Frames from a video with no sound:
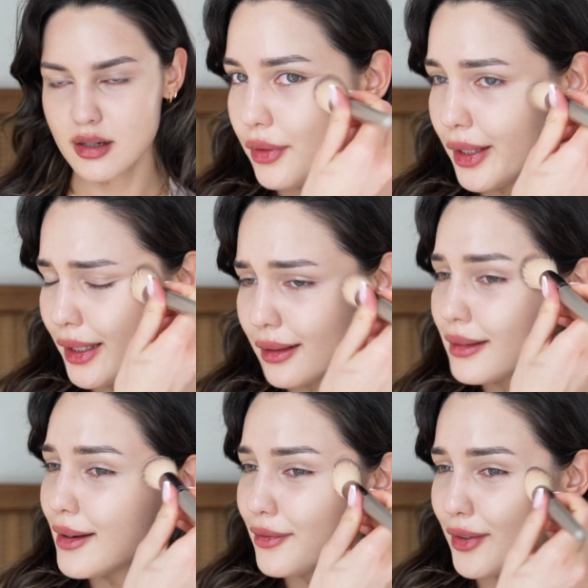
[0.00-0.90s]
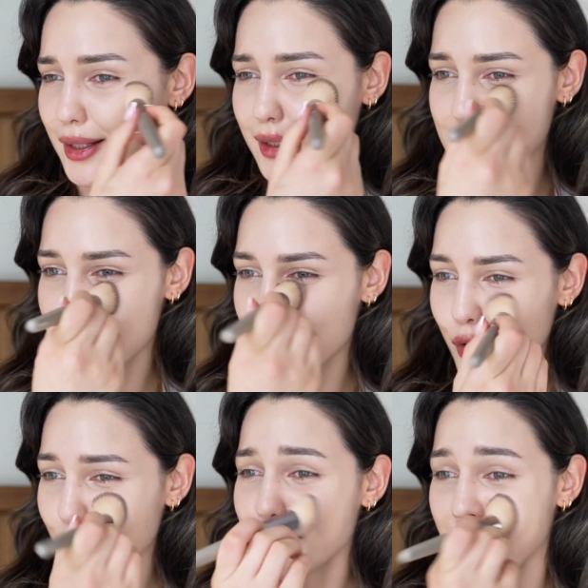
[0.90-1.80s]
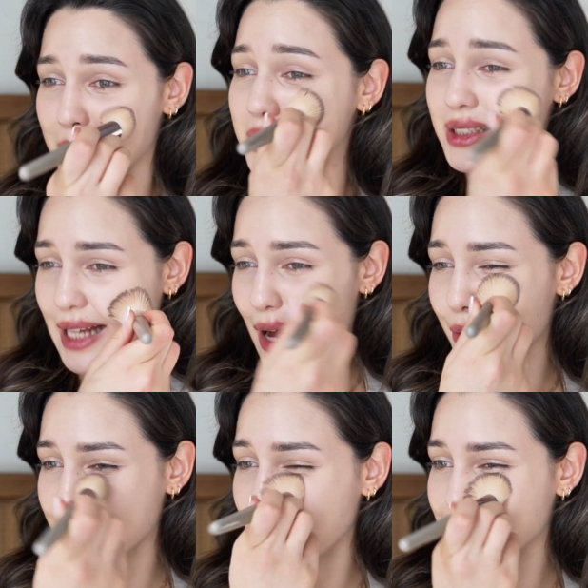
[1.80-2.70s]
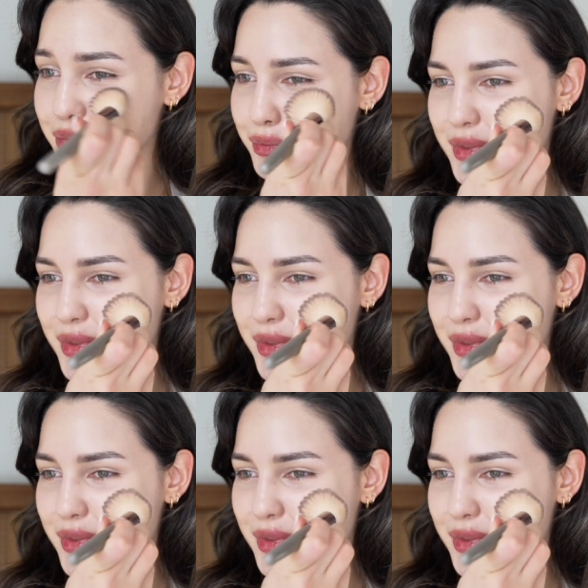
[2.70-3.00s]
I feel like it's part of family now, you know.